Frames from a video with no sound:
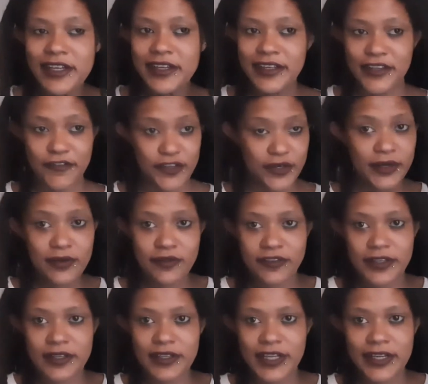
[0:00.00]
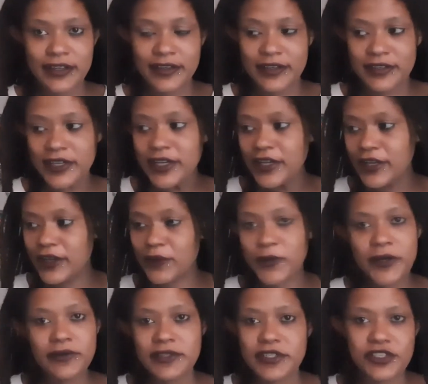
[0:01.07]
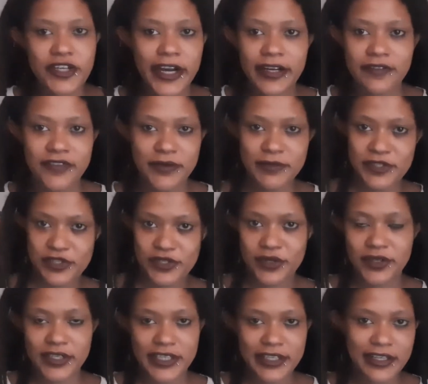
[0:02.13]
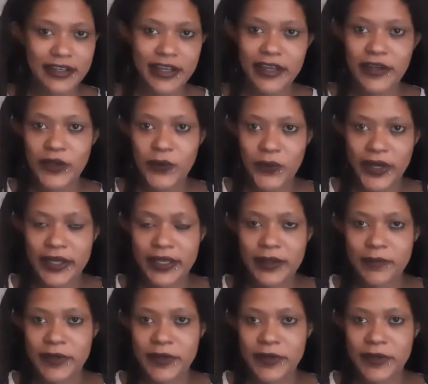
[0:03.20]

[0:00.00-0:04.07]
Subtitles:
If you don't feel like it, it won't detract from the story in any way,